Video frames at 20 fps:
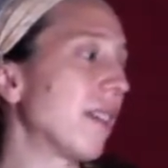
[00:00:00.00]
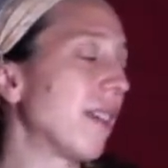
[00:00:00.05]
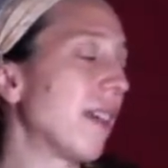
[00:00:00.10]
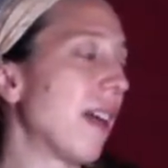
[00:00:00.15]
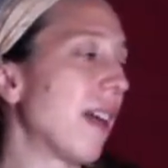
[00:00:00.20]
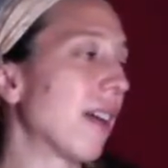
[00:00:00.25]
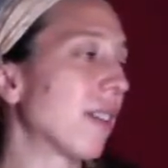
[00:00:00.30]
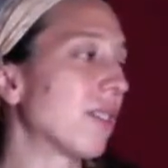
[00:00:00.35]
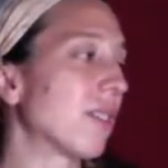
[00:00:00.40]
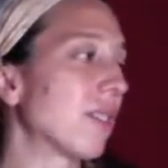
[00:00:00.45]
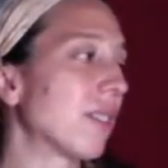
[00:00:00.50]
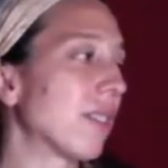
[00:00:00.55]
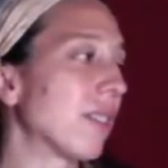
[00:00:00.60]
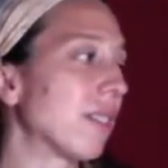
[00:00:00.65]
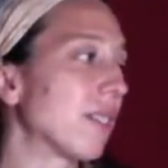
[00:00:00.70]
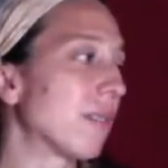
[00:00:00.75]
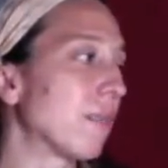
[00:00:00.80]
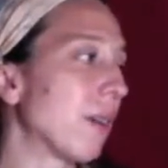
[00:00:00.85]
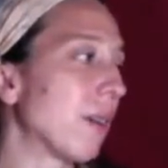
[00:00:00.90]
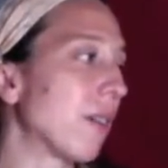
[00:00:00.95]
Actually,
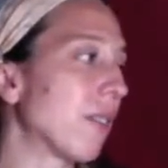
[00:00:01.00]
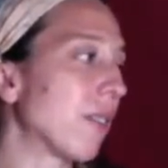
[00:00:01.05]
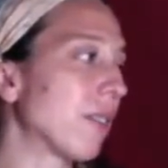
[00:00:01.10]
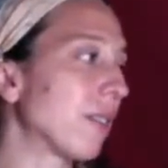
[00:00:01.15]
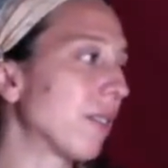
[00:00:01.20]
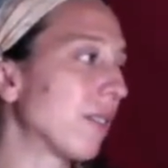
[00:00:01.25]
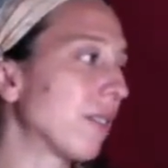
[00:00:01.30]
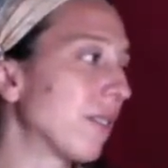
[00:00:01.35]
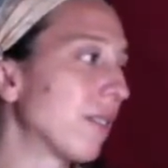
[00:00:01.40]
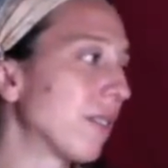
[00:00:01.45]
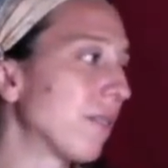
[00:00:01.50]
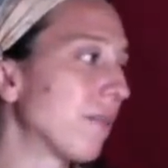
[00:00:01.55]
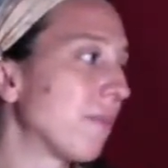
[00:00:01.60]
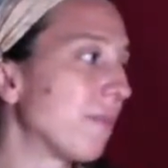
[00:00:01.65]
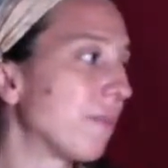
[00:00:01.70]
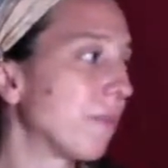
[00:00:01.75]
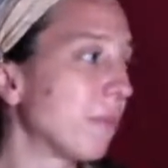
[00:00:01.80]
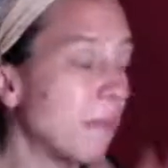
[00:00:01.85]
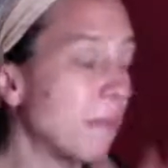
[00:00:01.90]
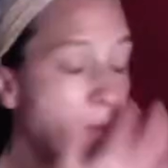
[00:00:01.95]
it's about
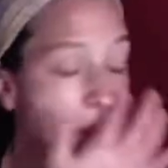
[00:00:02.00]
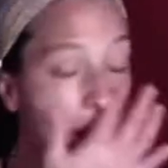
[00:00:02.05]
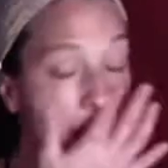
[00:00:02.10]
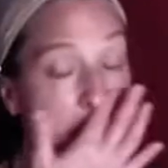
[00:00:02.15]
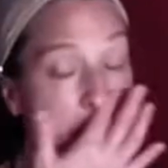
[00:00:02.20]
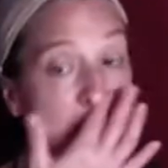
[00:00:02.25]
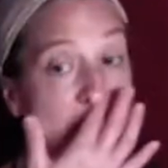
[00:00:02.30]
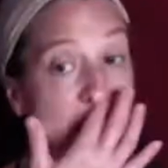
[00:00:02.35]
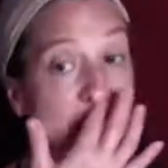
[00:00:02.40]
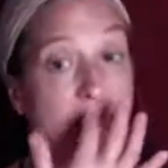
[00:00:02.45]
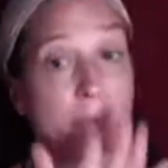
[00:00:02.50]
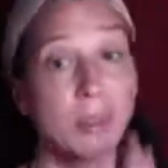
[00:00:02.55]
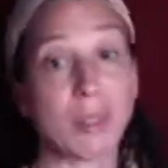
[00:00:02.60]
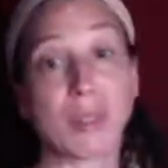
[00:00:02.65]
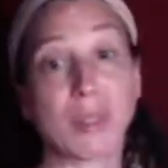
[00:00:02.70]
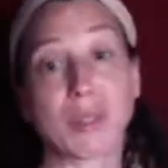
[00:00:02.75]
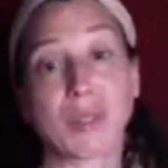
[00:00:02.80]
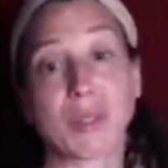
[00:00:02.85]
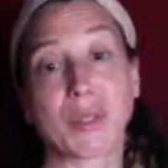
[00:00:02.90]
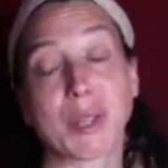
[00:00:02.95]
making myself a
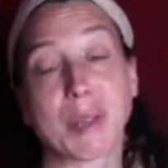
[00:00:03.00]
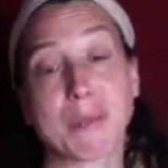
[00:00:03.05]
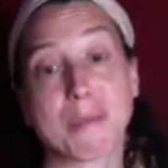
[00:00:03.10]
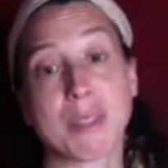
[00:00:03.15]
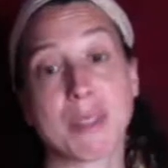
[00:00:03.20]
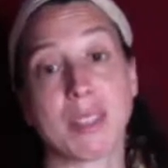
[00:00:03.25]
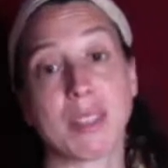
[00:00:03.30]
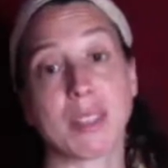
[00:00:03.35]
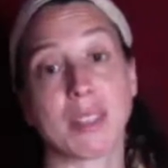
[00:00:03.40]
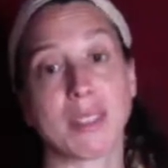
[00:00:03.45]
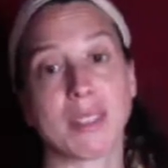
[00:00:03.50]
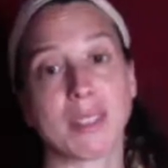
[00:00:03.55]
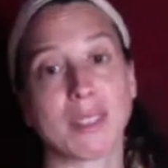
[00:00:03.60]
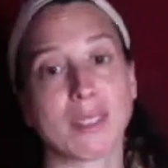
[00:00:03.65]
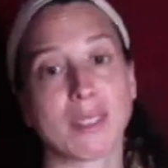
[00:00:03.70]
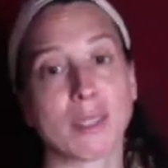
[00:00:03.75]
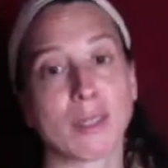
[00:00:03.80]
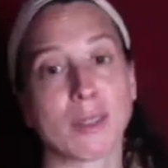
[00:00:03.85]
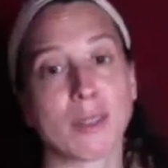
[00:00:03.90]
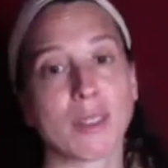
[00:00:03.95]
nurturing meal,
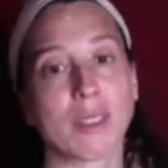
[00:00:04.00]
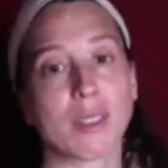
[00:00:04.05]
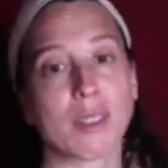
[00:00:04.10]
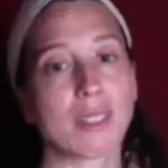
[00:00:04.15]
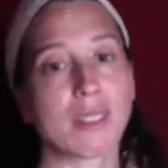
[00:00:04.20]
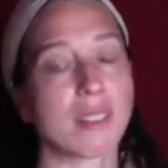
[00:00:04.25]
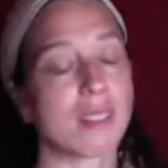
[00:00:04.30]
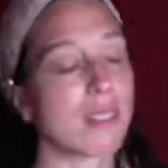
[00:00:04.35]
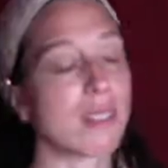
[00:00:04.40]
and so the